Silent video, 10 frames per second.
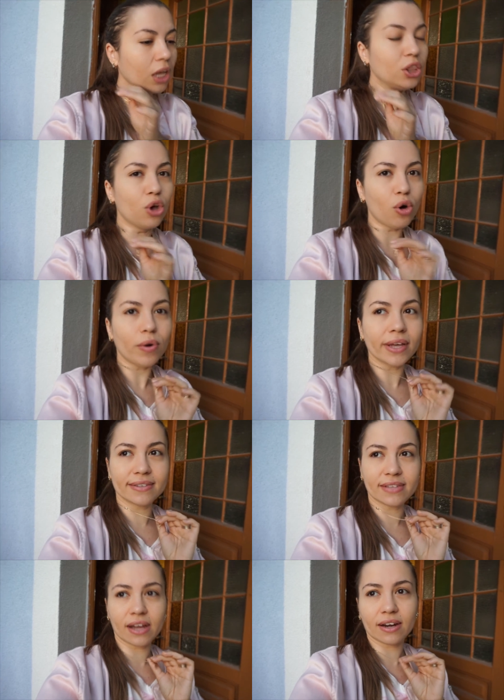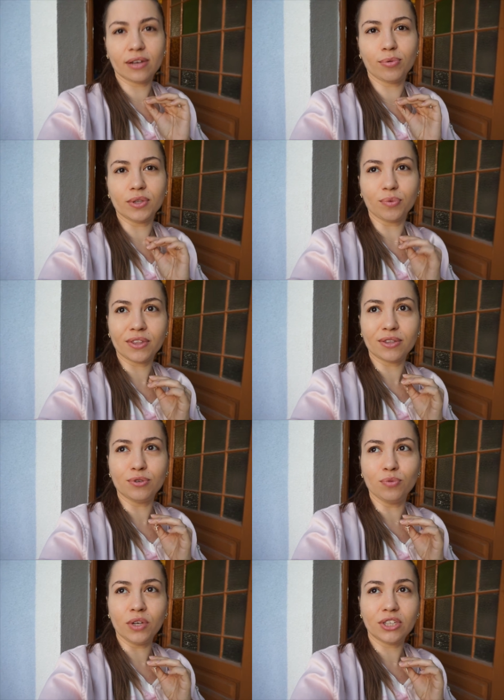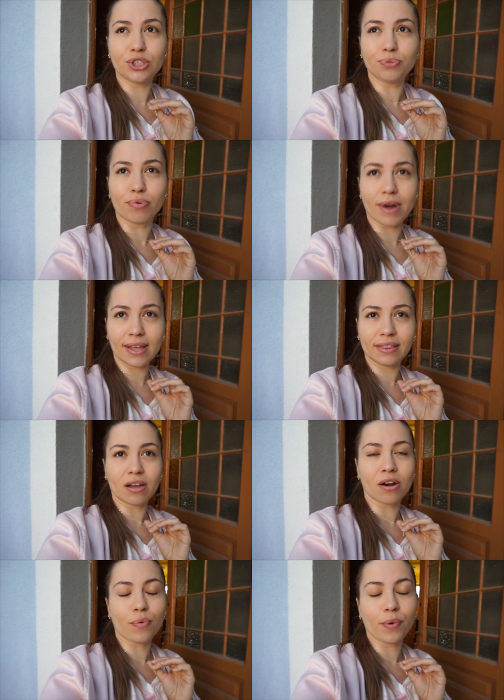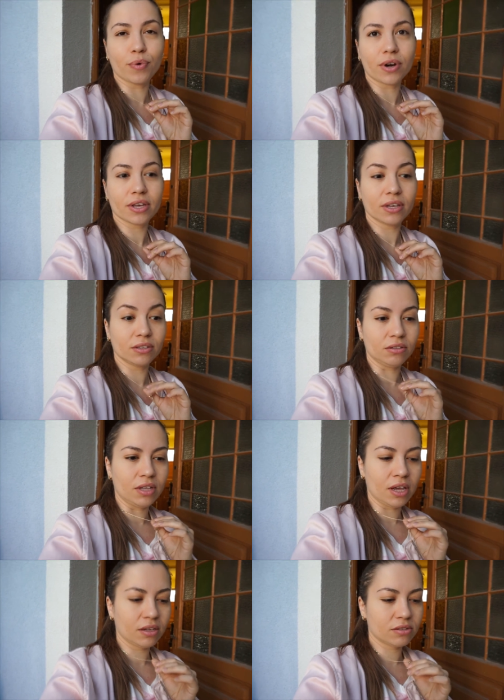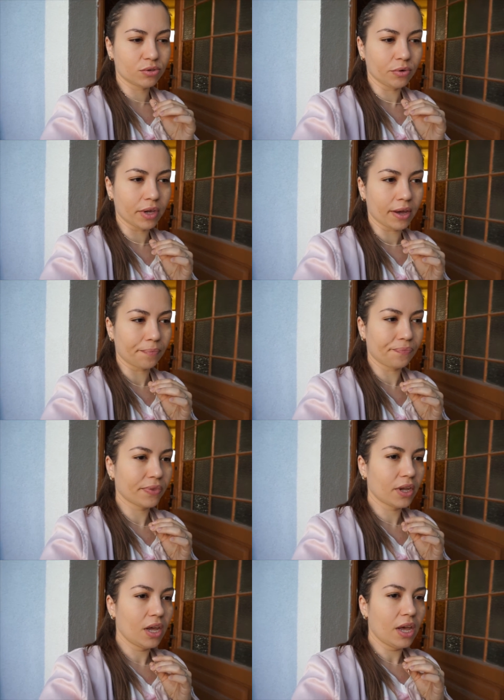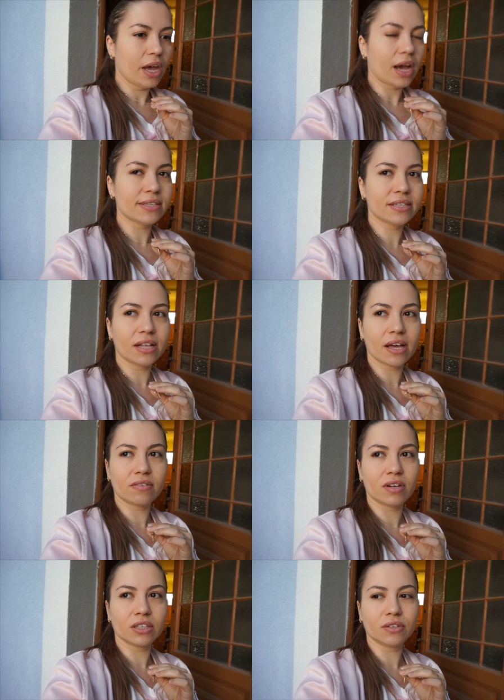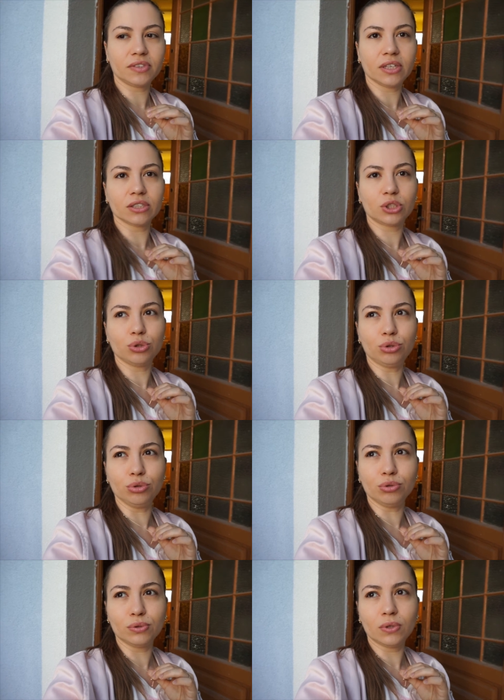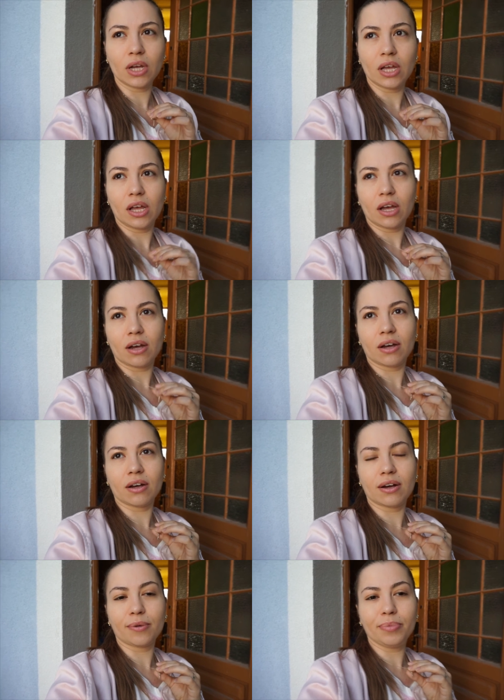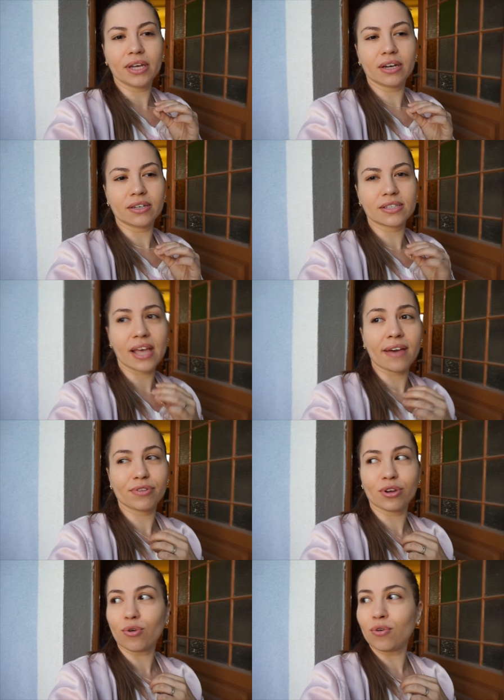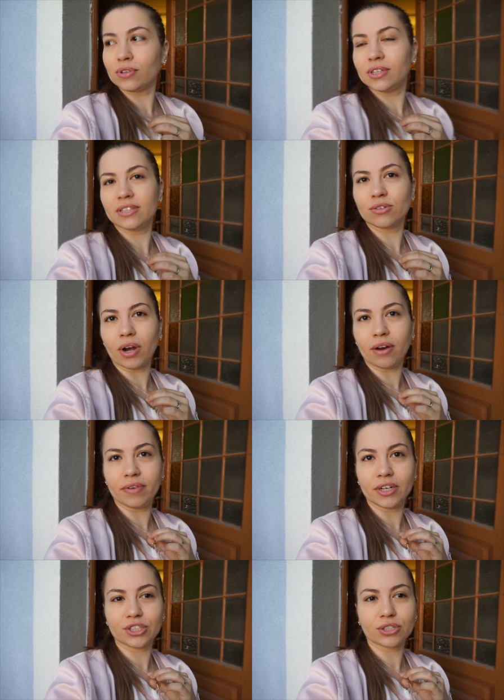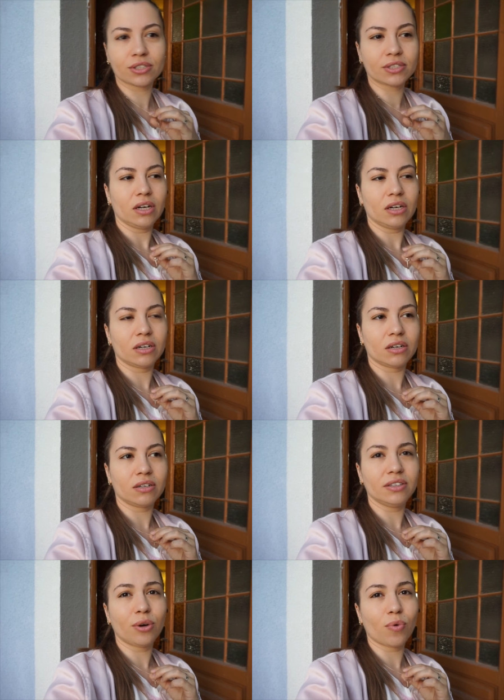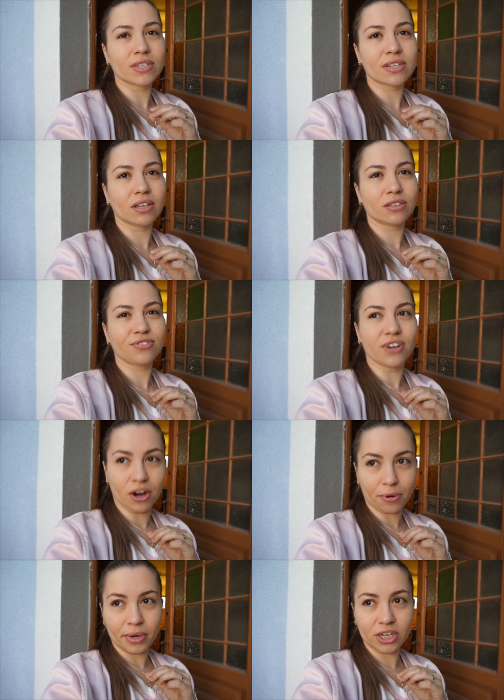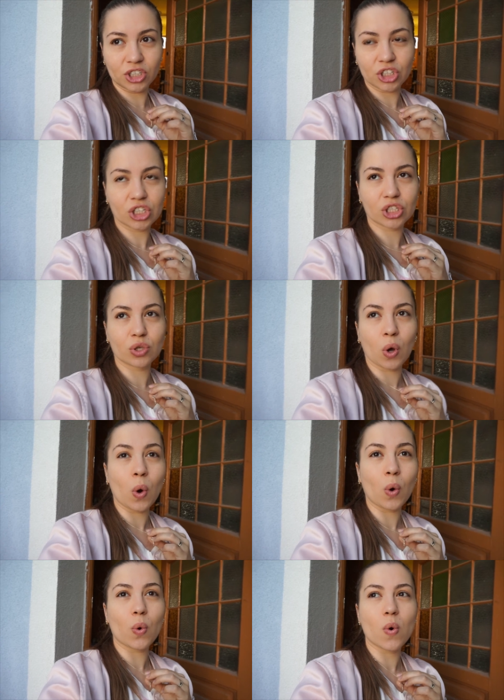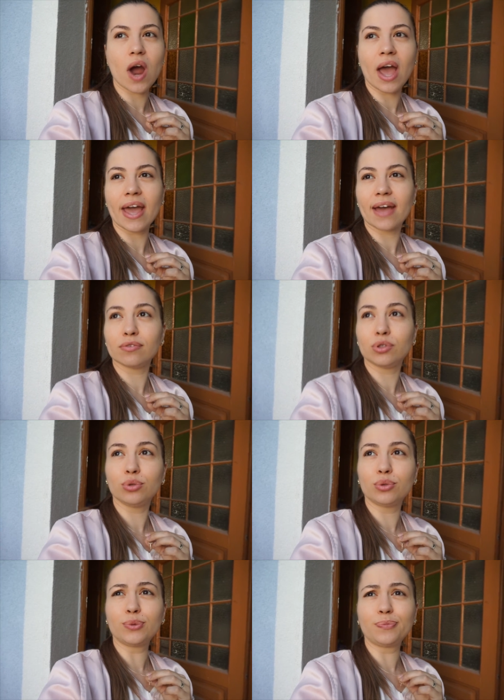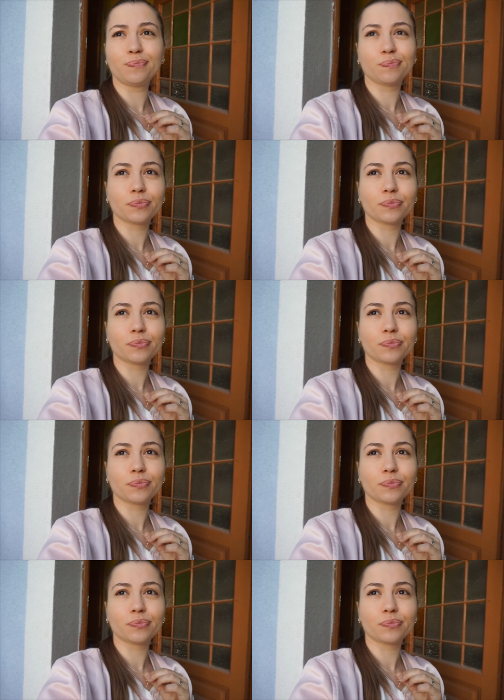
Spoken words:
know exactly with which brand are we working today. So yeah, I still have a lot of things to do, because after all these renovations there was a lot of garbage, so I have to